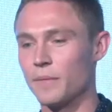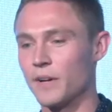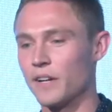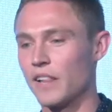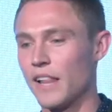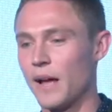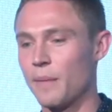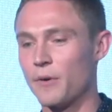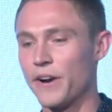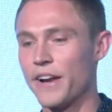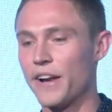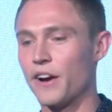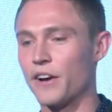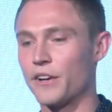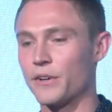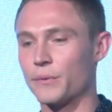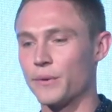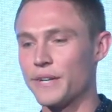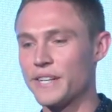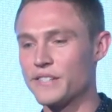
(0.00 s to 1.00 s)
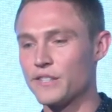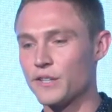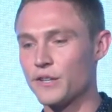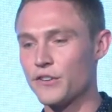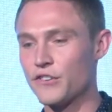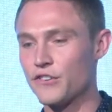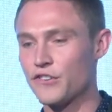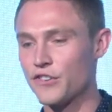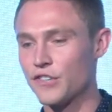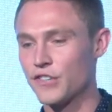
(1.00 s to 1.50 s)
collaborate on
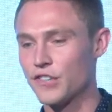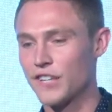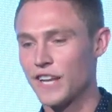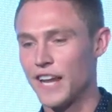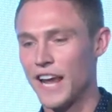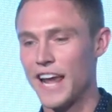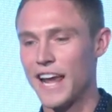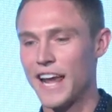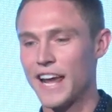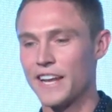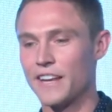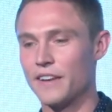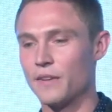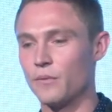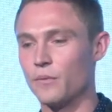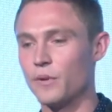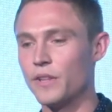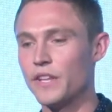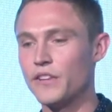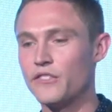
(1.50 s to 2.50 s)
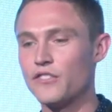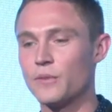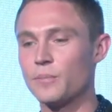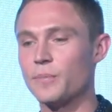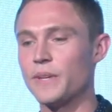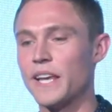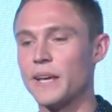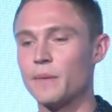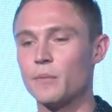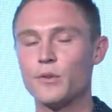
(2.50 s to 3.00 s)
research, and really just
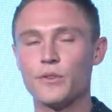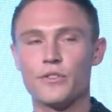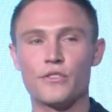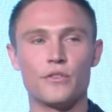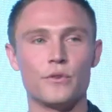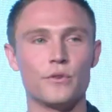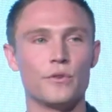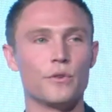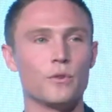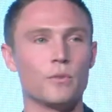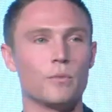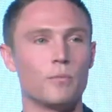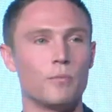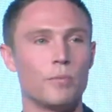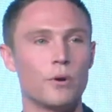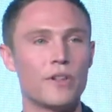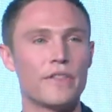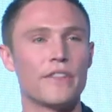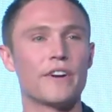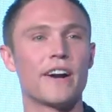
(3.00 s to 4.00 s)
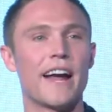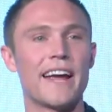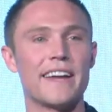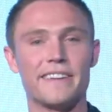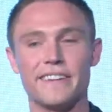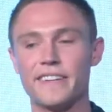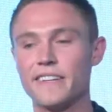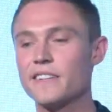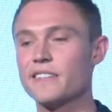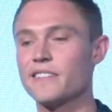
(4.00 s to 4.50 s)
be able to put their
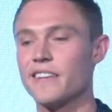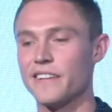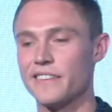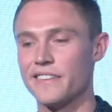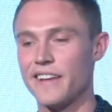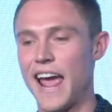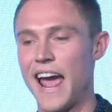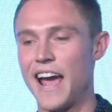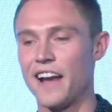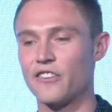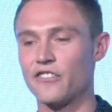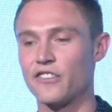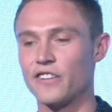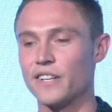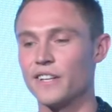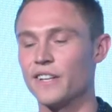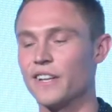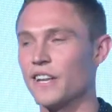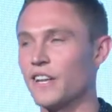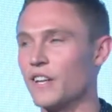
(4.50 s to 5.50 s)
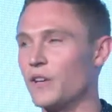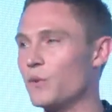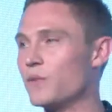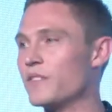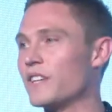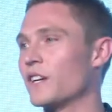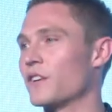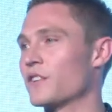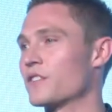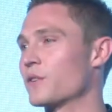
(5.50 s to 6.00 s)
ideas into action
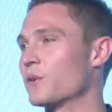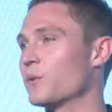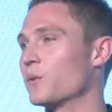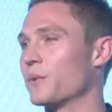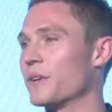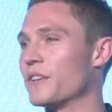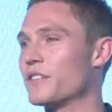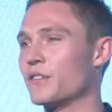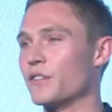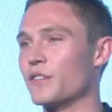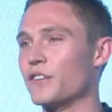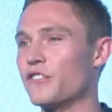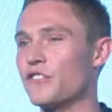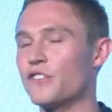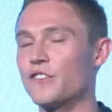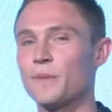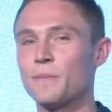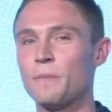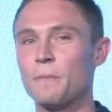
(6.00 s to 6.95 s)
using our school research.